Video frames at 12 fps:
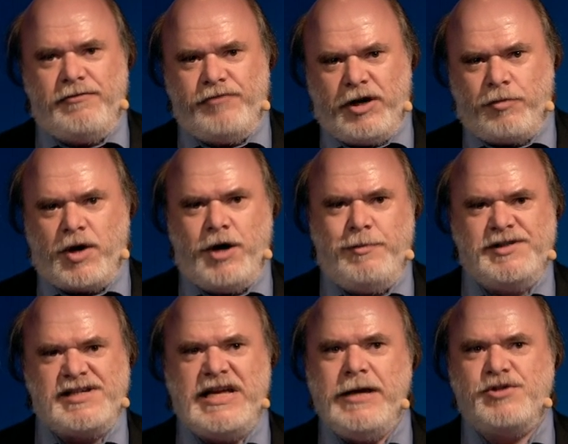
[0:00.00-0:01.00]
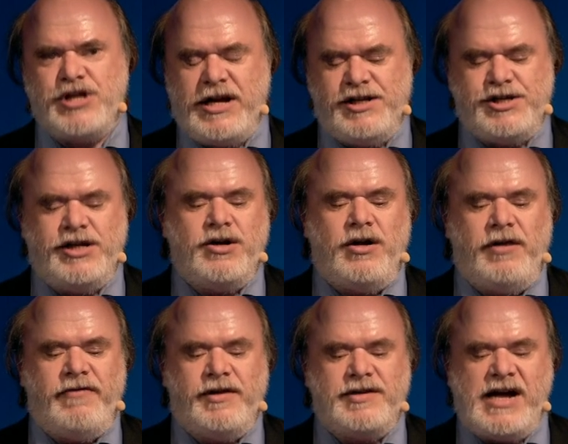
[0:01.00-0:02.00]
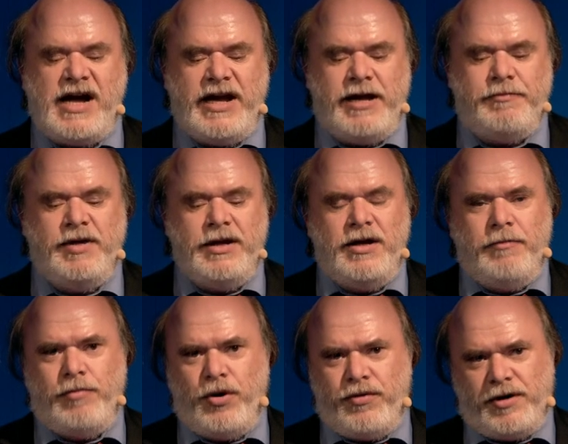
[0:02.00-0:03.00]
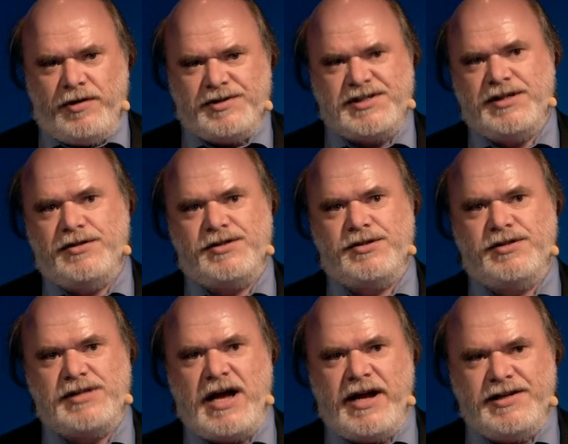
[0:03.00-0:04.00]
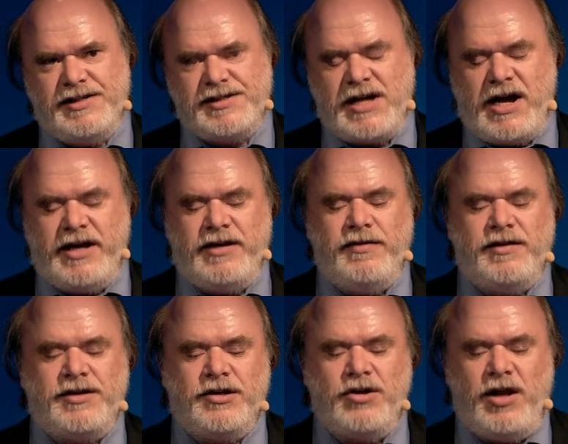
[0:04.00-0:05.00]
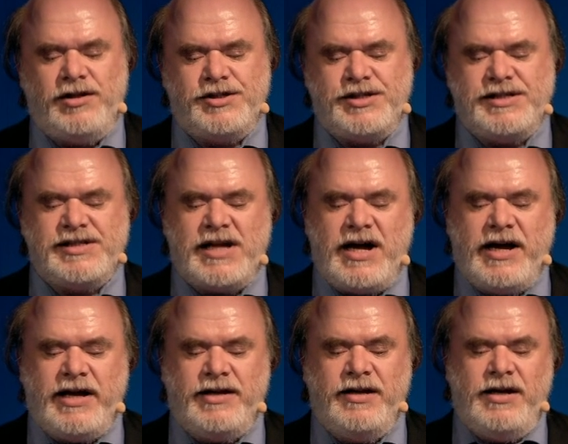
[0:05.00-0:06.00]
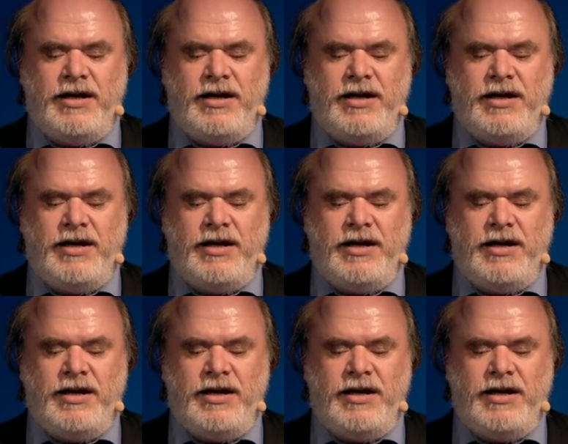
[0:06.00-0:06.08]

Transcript: Requirements keep changing all of the time, both on the society side and the technology side.